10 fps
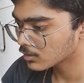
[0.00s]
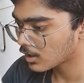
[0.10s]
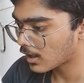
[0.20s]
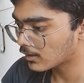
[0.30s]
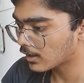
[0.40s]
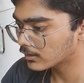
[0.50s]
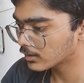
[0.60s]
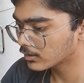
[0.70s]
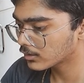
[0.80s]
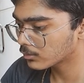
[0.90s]
I'll
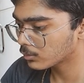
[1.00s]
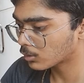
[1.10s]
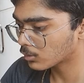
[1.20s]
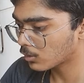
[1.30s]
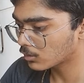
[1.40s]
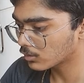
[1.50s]
turn this to not called.